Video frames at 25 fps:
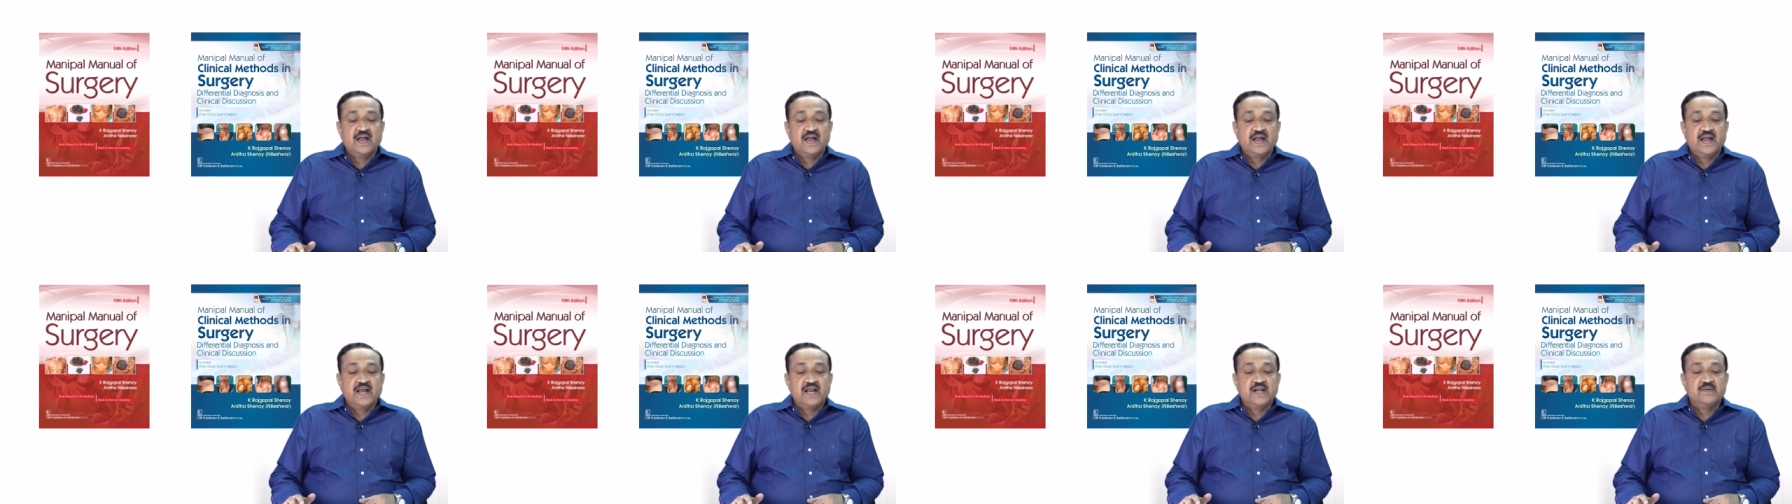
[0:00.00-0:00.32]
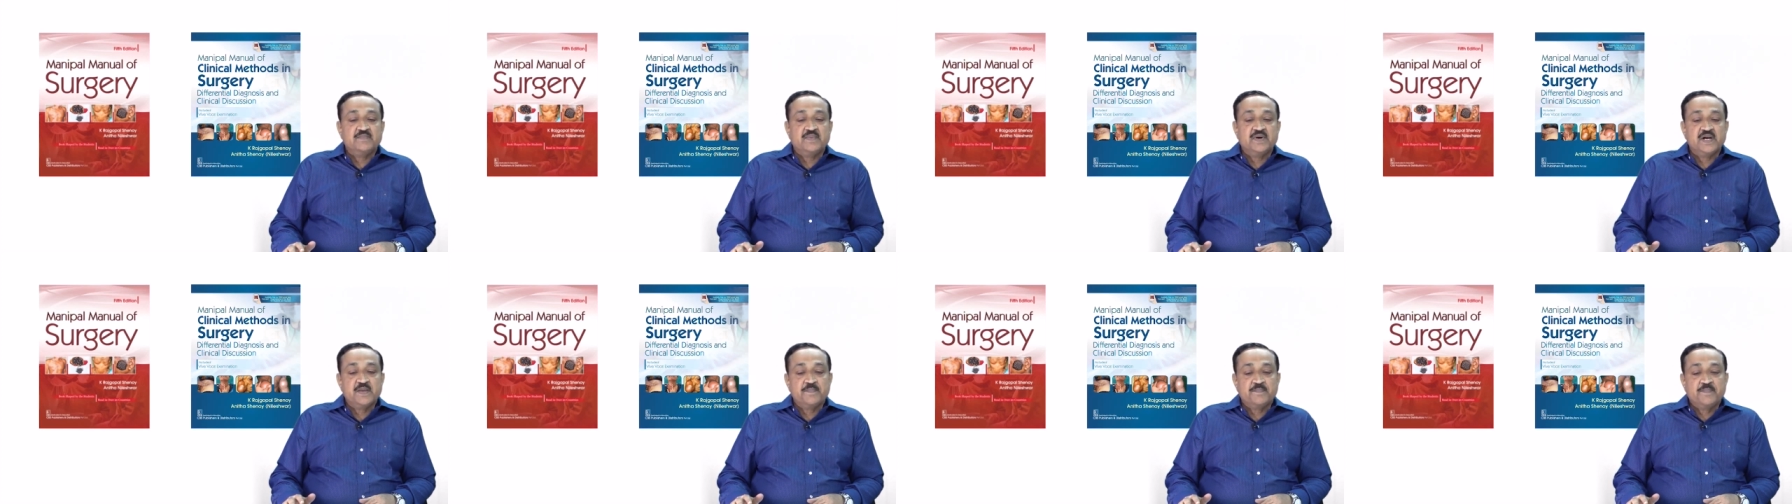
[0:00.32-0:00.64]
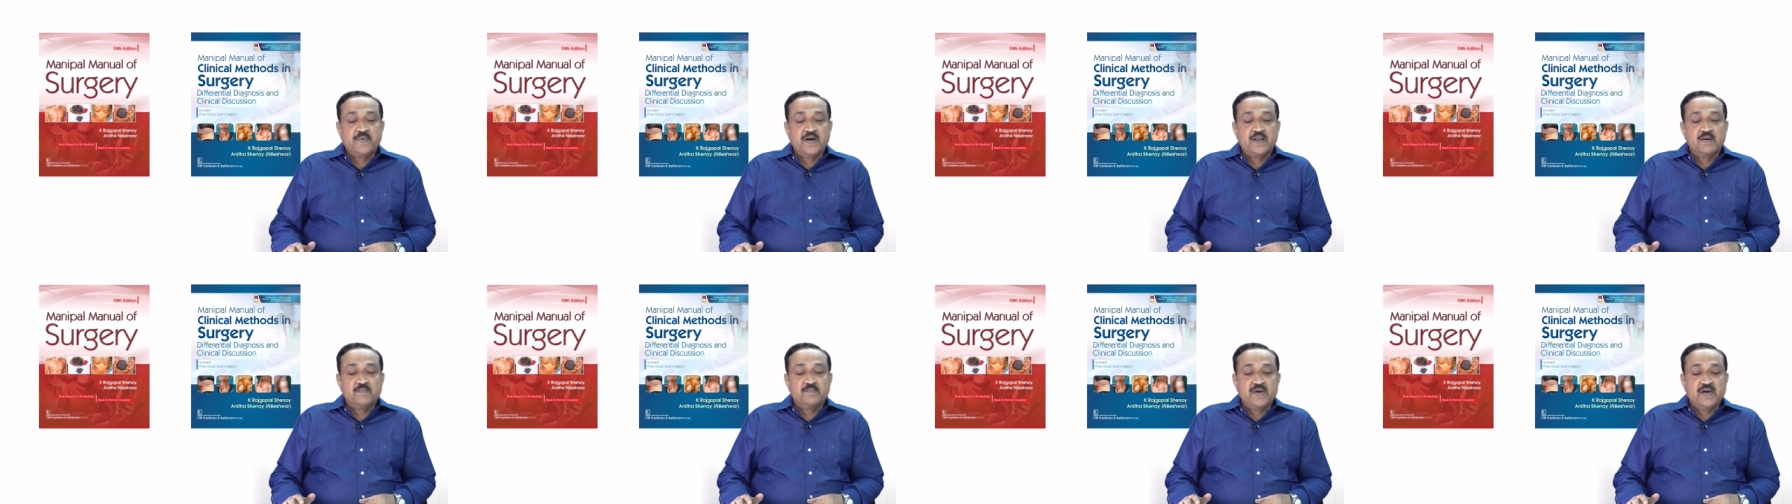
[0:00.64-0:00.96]
and
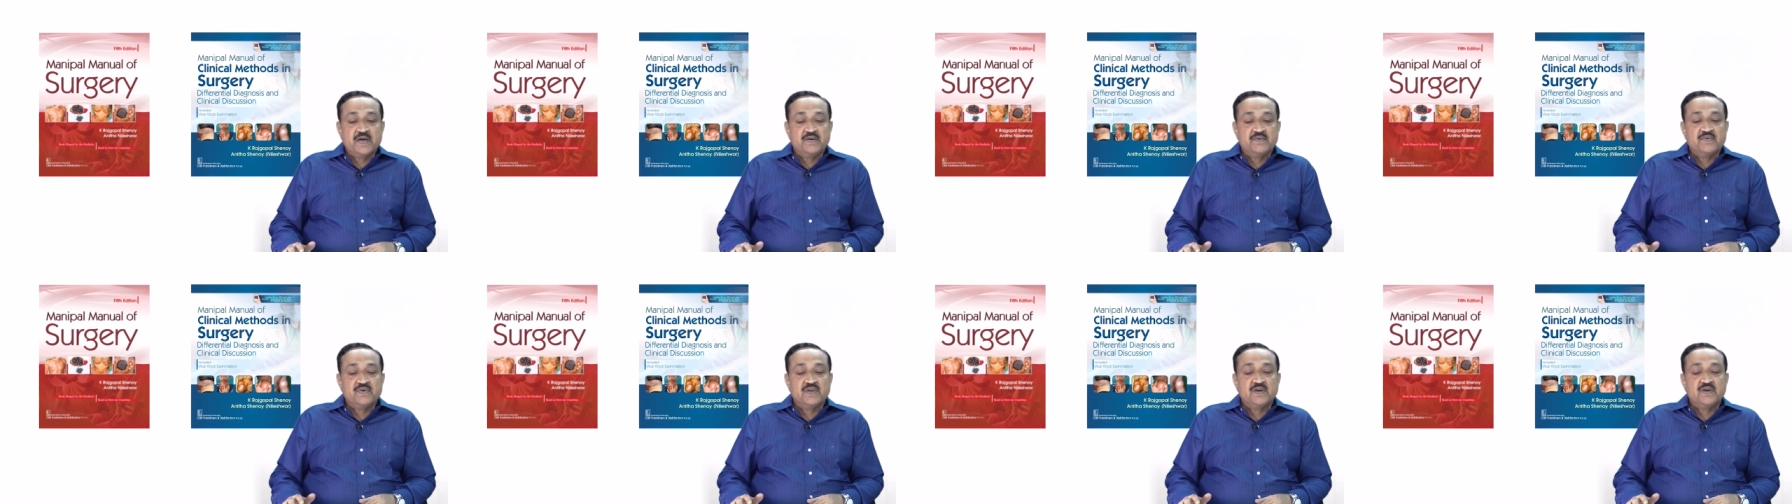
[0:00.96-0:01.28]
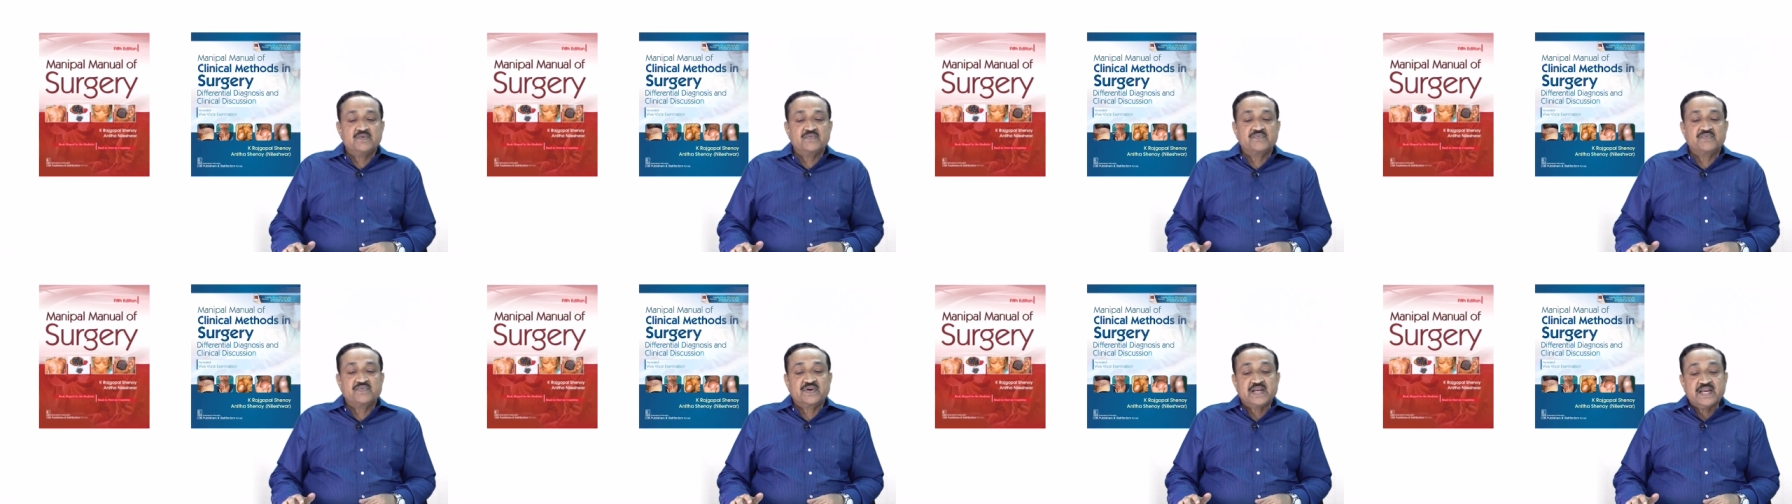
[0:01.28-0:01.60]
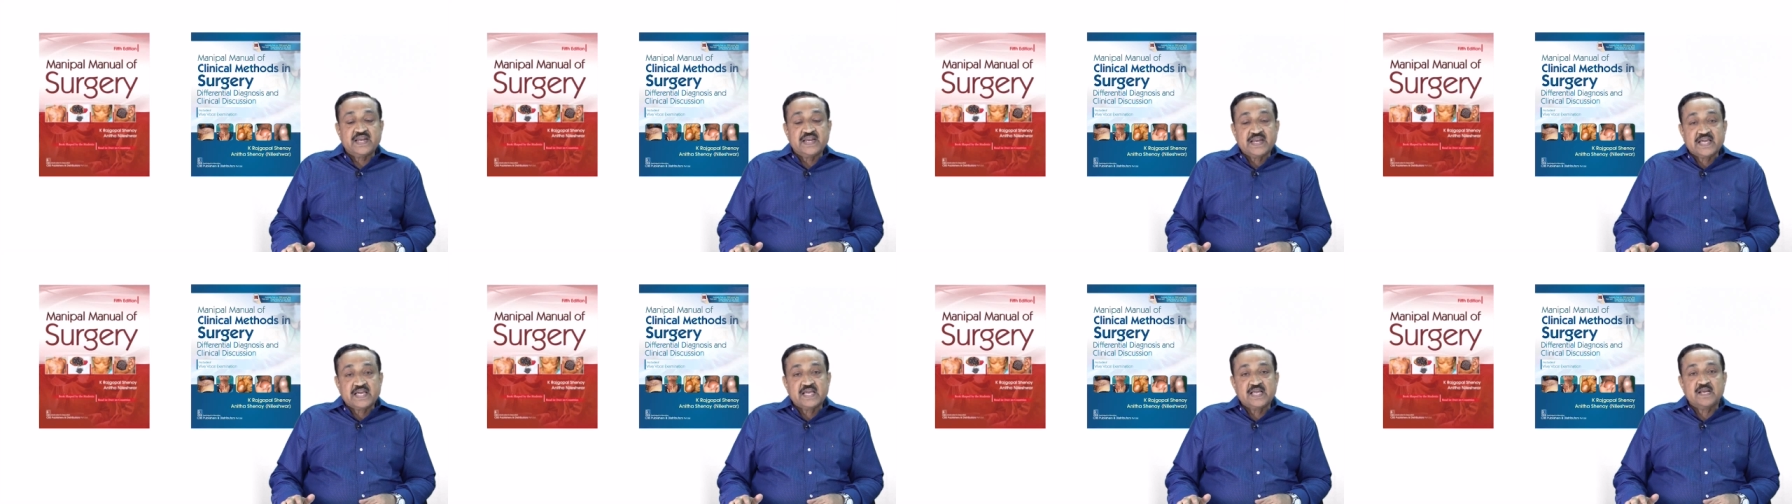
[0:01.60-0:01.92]
Manipal Manual of
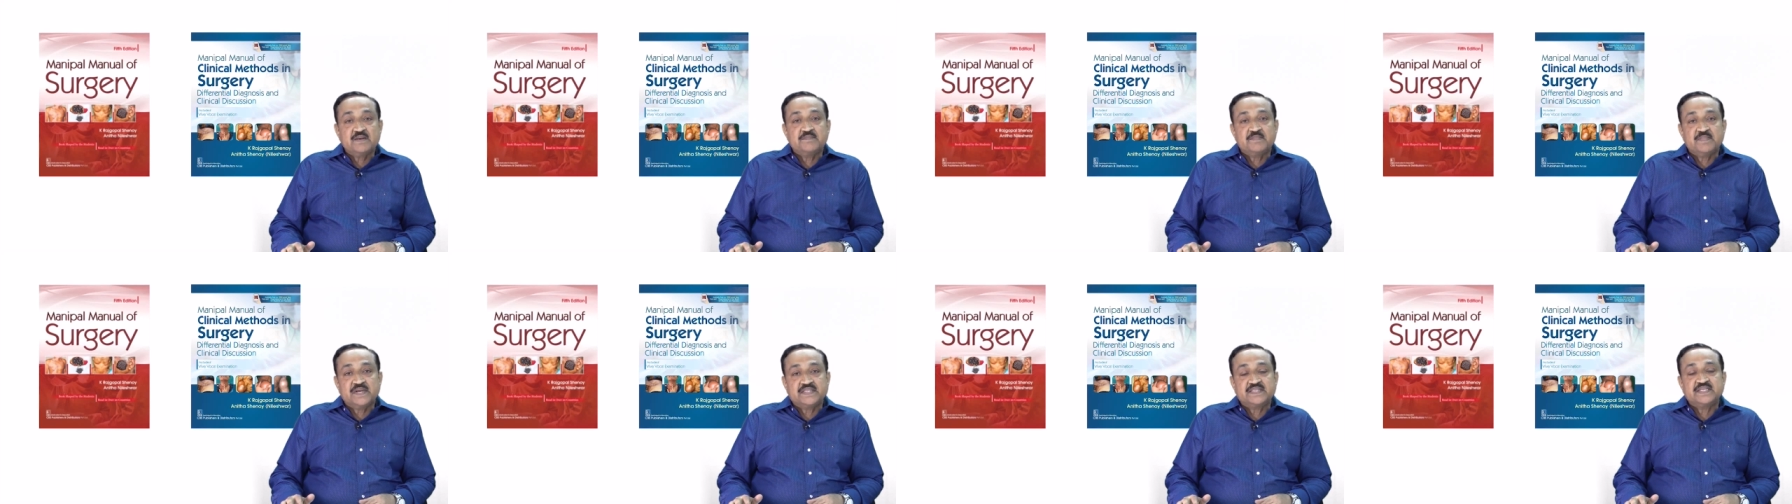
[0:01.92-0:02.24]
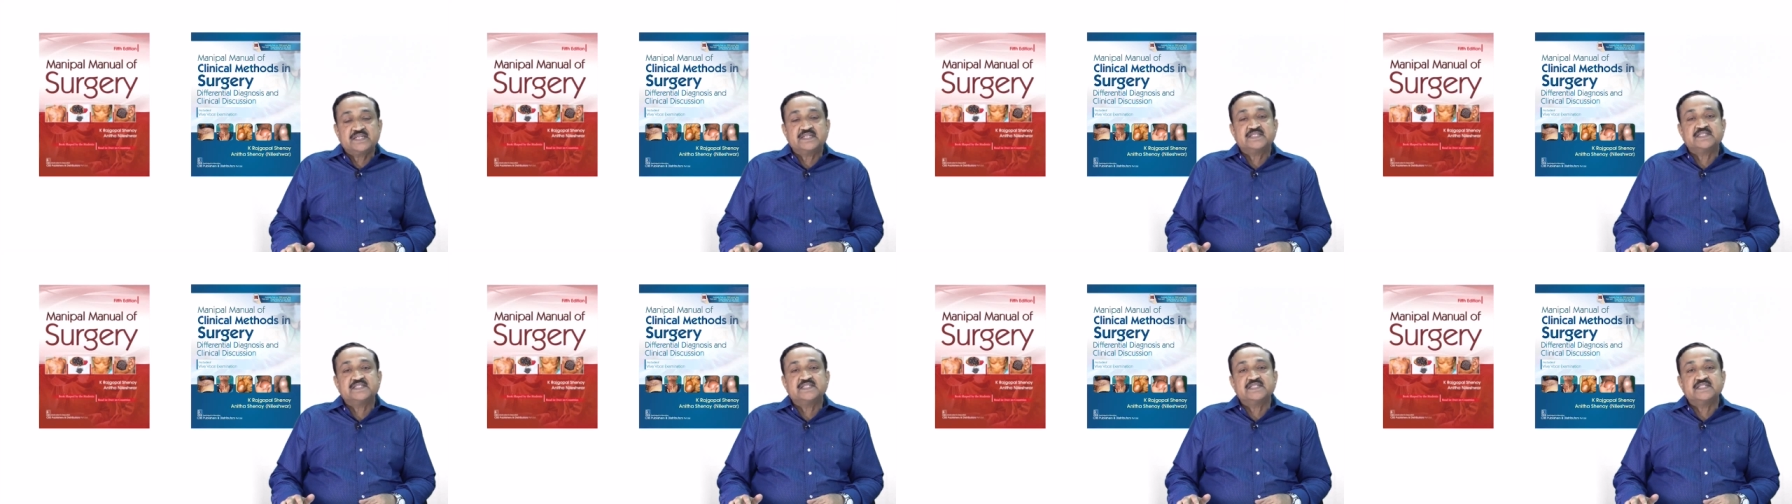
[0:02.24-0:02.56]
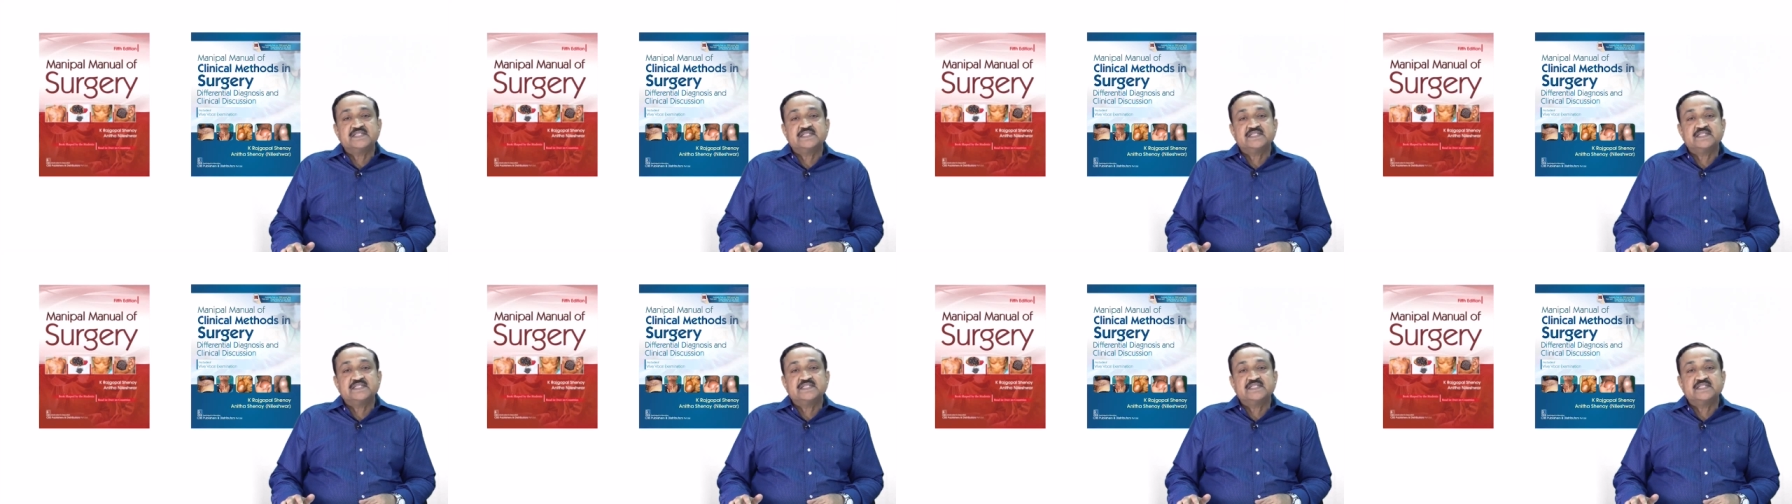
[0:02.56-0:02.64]
Clinical Methods